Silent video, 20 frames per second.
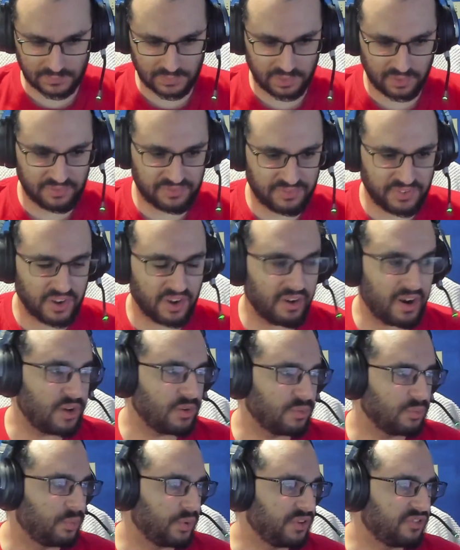figure
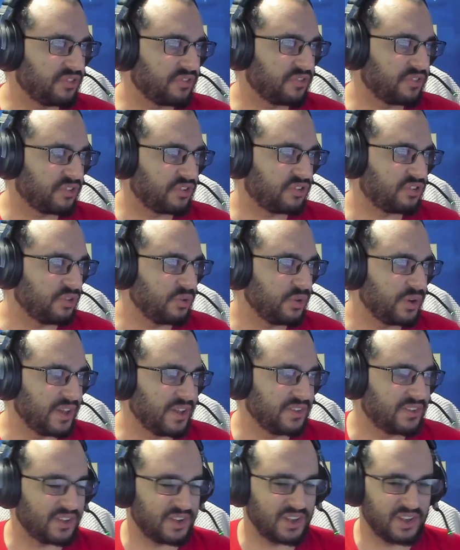out which of the
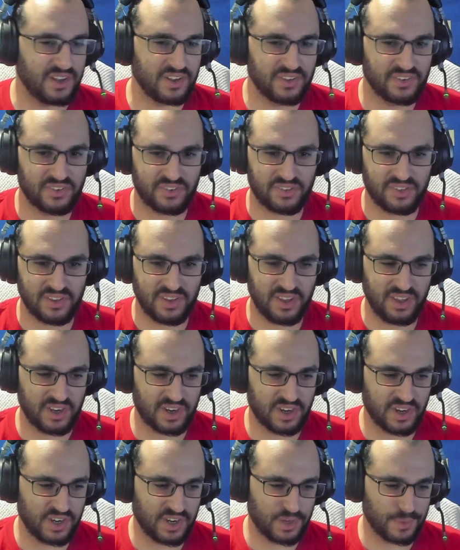students is the
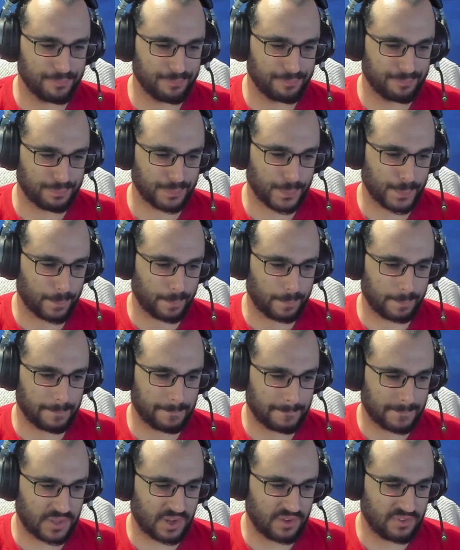
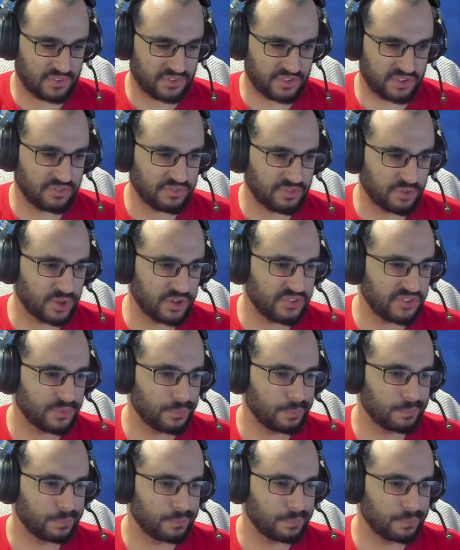still force.